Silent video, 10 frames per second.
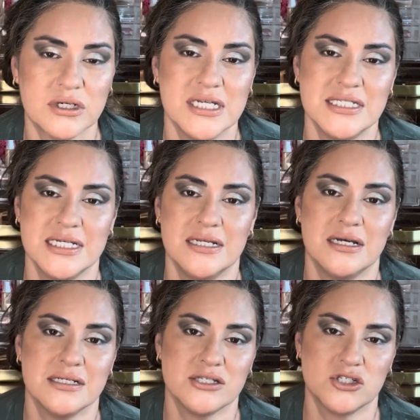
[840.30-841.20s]
is it
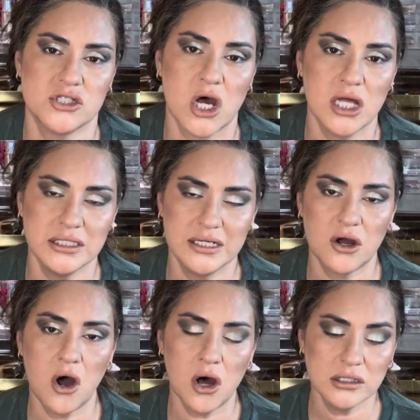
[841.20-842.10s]
a solid
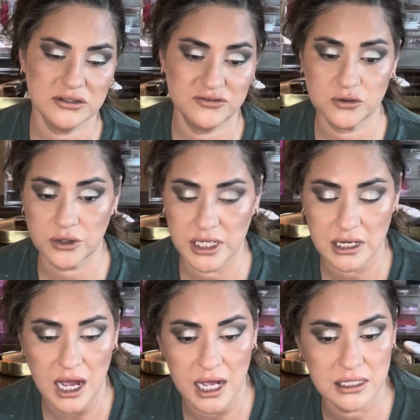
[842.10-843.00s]
olive green
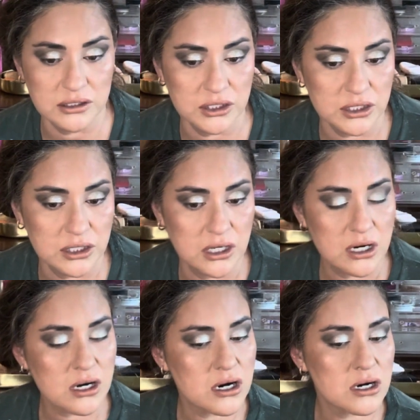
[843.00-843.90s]
eye look?
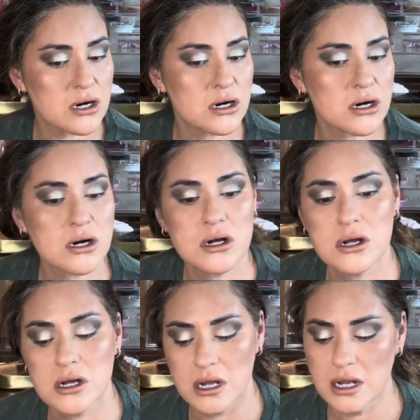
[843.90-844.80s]

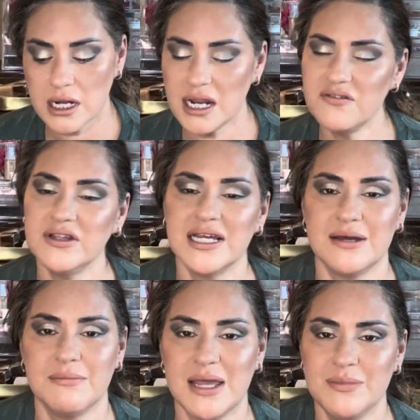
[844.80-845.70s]
Kind of feel like
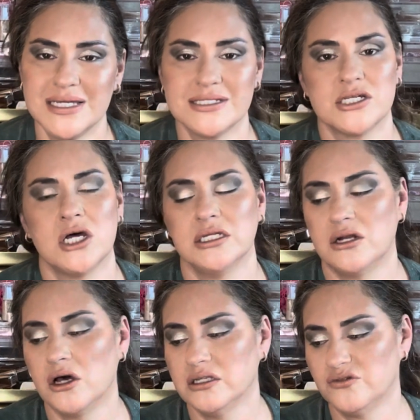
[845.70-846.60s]
it might be a solid
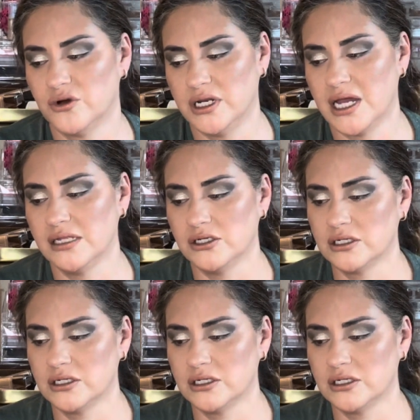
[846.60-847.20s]
olive green eye look.